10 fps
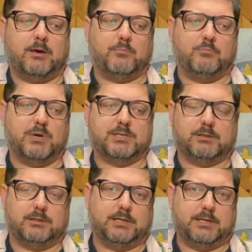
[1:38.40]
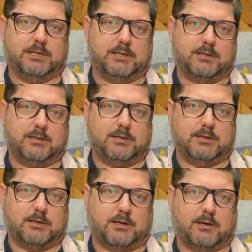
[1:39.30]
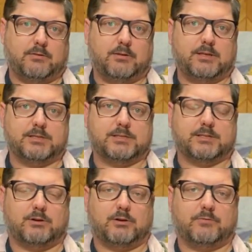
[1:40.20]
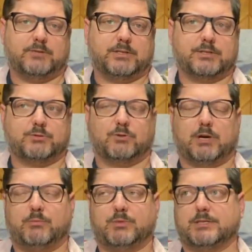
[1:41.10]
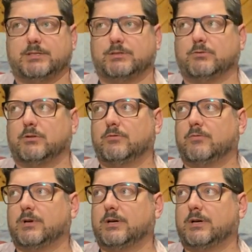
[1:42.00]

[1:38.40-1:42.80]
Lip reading: Mixolydian is often described as sort of